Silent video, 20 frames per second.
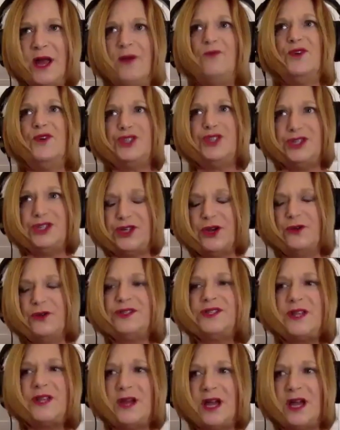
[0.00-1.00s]
And when she
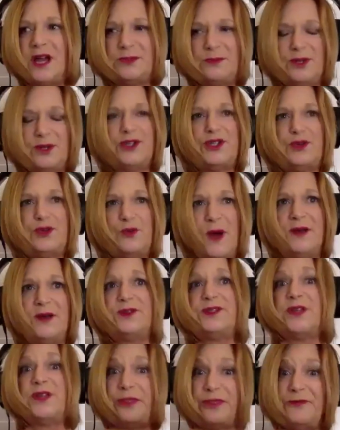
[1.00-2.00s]
shows the customer the
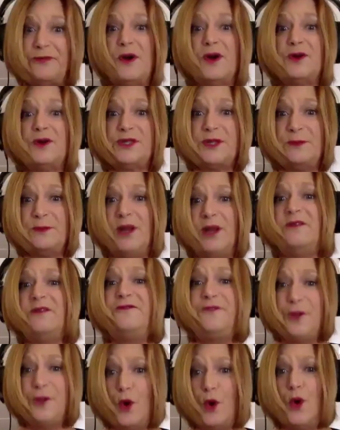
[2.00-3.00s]
sweaters and throws them on the
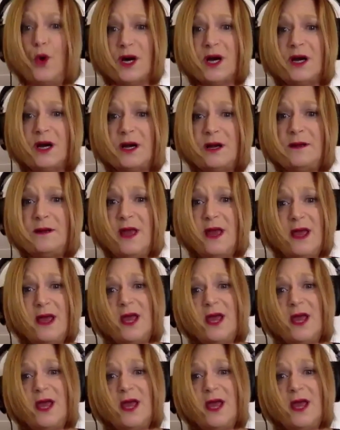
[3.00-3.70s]
floor,